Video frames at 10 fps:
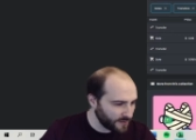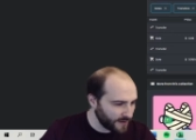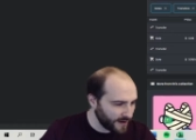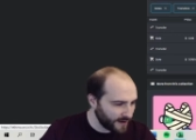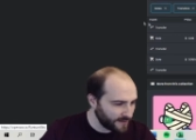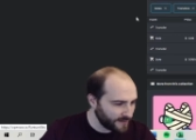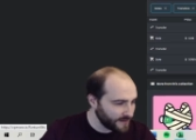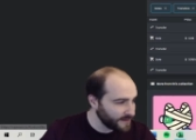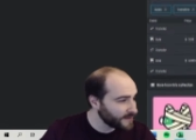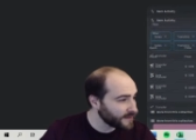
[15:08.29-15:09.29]
That
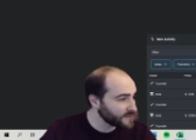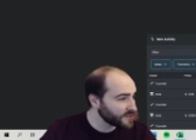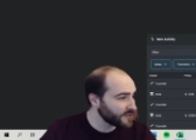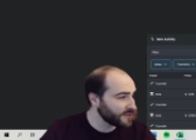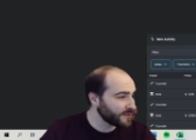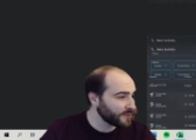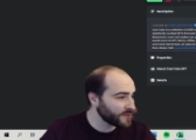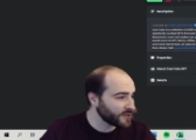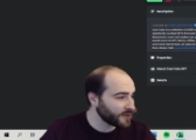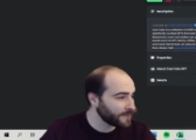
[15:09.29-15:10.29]
was a good little return.